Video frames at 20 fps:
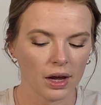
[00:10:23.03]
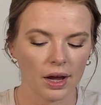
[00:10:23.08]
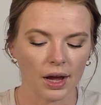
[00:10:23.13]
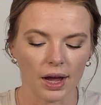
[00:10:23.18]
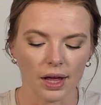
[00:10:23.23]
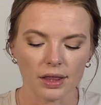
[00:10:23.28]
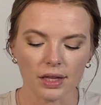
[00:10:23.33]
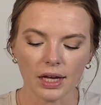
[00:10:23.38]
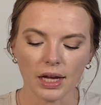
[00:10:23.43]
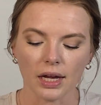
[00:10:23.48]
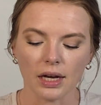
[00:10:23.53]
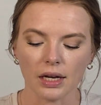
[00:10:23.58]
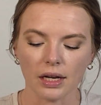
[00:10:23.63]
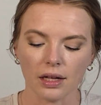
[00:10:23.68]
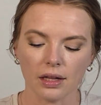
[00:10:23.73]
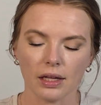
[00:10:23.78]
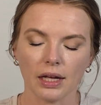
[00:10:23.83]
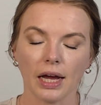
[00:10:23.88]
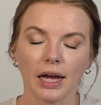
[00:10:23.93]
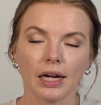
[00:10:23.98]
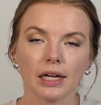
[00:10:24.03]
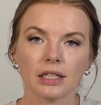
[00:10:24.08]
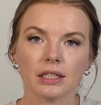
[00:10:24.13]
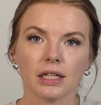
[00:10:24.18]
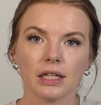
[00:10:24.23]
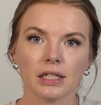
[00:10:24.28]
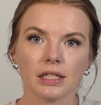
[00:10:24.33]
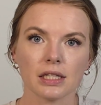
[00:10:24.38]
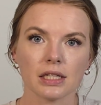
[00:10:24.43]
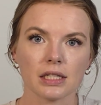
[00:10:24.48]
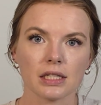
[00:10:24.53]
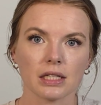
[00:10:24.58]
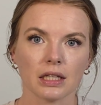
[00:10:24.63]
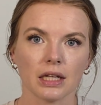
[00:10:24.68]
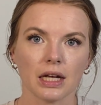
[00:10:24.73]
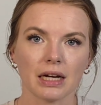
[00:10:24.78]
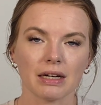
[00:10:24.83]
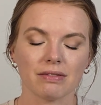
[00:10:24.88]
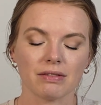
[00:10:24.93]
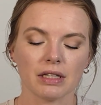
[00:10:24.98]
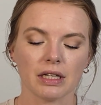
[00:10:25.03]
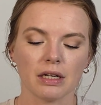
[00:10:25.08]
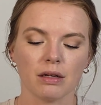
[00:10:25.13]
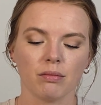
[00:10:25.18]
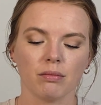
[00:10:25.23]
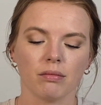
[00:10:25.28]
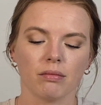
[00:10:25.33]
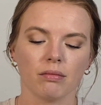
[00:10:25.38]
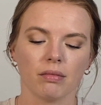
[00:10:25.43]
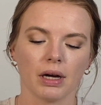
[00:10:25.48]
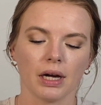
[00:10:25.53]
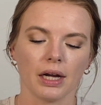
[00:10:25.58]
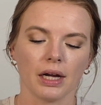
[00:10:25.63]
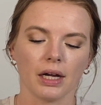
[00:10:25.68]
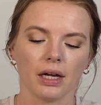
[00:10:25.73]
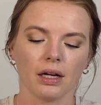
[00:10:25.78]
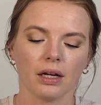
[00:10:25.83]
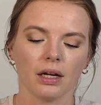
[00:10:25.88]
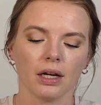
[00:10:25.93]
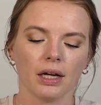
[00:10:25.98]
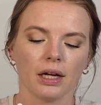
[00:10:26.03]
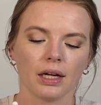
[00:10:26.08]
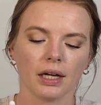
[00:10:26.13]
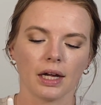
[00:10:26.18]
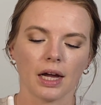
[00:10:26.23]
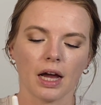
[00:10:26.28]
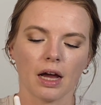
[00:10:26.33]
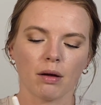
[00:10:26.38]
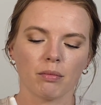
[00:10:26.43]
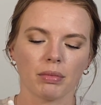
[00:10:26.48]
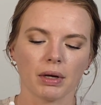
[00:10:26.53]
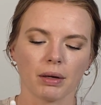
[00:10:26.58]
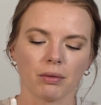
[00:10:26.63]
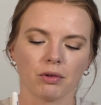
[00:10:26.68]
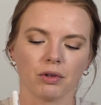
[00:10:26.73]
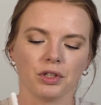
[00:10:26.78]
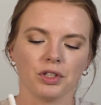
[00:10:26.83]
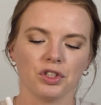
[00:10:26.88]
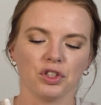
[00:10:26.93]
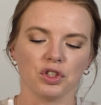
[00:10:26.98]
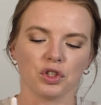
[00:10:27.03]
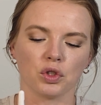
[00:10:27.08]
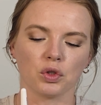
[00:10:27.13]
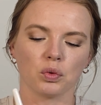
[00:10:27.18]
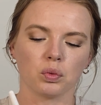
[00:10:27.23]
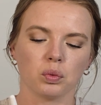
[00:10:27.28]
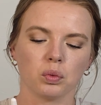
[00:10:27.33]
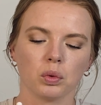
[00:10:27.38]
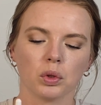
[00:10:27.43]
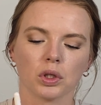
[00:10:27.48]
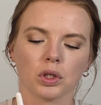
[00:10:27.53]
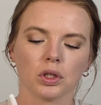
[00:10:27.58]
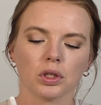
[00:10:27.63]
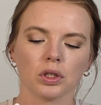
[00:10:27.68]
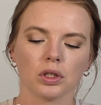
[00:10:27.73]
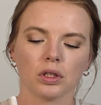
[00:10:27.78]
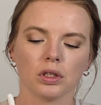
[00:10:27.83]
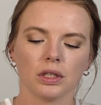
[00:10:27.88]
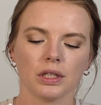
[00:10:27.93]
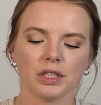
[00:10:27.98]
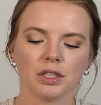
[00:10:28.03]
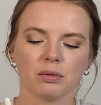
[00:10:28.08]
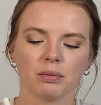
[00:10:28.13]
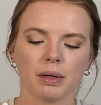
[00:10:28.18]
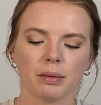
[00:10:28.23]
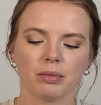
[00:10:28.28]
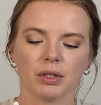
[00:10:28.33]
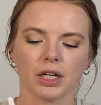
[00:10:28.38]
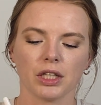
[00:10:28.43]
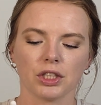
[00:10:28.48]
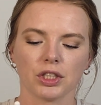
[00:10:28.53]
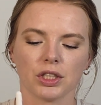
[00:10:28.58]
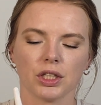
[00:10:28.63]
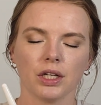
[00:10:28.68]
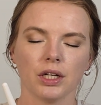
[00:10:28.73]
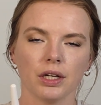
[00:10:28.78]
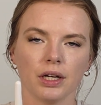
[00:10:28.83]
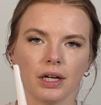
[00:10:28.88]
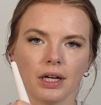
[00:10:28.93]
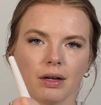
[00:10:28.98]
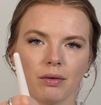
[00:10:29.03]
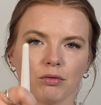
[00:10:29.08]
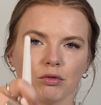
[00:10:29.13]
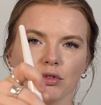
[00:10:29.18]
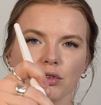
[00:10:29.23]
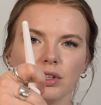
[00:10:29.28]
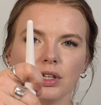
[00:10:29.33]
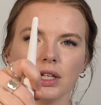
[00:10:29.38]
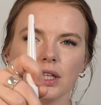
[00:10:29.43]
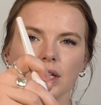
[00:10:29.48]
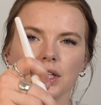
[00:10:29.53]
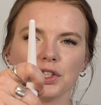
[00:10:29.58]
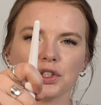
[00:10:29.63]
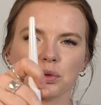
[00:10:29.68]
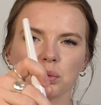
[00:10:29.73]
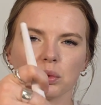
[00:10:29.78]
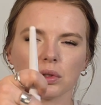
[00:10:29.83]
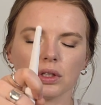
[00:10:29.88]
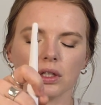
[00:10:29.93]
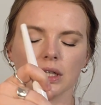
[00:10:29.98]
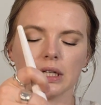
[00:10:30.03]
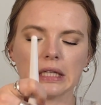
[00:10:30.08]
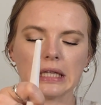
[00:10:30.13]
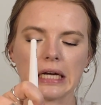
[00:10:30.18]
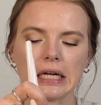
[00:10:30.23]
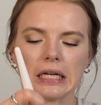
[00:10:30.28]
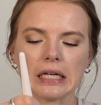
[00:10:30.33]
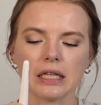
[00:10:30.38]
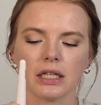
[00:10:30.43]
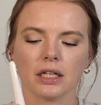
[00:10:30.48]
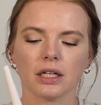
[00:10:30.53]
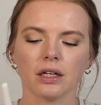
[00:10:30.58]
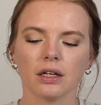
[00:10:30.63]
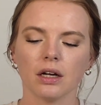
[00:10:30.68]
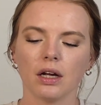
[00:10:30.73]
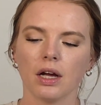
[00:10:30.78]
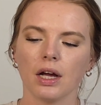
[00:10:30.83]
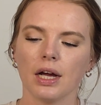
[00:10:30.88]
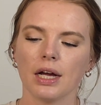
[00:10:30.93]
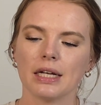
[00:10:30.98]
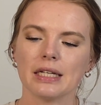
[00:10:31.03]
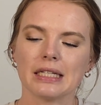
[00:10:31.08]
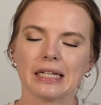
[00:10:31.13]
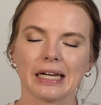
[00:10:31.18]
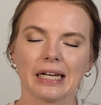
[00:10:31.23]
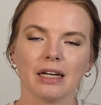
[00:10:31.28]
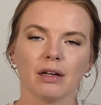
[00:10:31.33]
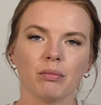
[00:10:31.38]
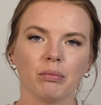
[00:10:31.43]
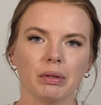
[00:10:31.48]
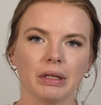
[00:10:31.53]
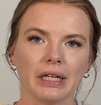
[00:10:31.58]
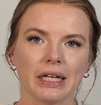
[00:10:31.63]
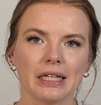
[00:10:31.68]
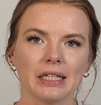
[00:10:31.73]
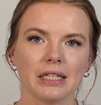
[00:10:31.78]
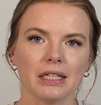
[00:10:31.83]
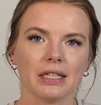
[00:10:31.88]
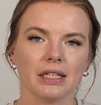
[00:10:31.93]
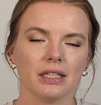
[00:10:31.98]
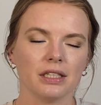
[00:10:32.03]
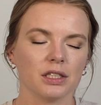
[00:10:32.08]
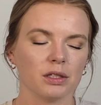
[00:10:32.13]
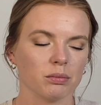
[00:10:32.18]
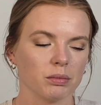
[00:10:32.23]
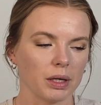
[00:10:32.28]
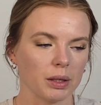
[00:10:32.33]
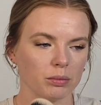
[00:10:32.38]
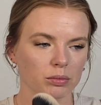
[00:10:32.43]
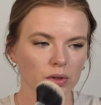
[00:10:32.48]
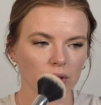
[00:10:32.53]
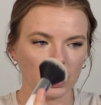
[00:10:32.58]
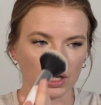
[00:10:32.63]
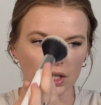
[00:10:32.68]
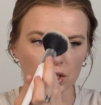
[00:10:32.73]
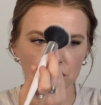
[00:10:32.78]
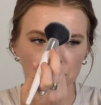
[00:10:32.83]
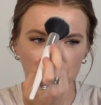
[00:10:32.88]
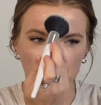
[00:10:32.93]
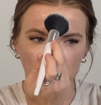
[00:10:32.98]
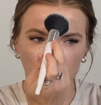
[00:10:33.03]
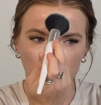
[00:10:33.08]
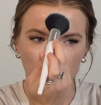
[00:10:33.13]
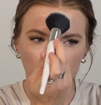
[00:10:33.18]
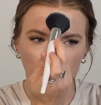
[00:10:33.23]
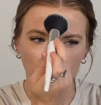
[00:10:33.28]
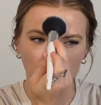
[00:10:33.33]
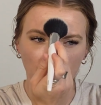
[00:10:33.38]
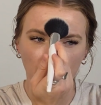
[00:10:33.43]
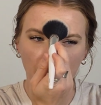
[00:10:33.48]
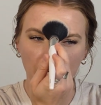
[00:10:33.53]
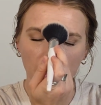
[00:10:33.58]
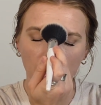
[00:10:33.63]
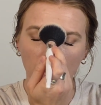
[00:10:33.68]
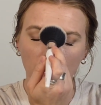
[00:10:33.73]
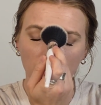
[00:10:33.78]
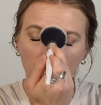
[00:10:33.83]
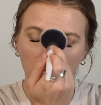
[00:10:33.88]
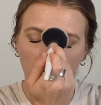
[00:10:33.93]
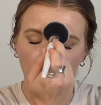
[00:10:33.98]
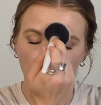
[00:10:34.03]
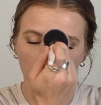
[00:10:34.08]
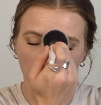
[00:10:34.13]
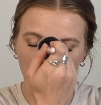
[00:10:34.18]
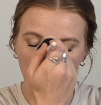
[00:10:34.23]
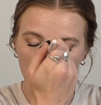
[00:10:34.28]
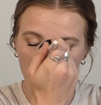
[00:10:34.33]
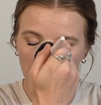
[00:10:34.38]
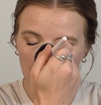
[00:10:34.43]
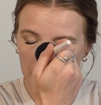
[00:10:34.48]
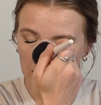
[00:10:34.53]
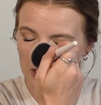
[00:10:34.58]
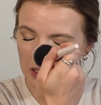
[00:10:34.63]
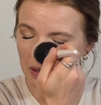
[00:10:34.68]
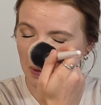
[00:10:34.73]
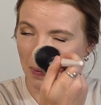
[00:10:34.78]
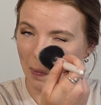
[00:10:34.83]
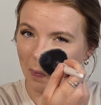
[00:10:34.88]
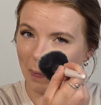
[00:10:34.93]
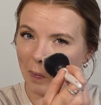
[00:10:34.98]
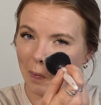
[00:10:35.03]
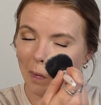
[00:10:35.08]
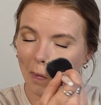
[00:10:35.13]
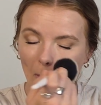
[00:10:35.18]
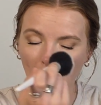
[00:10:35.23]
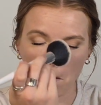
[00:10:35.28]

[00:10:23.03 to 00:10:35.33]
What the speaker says: And then the excess that's left in my cap, I'm going to swirl into my brush. And I'm really swirling that in there to get it blended into my brush, so then when I come in on my T-zone,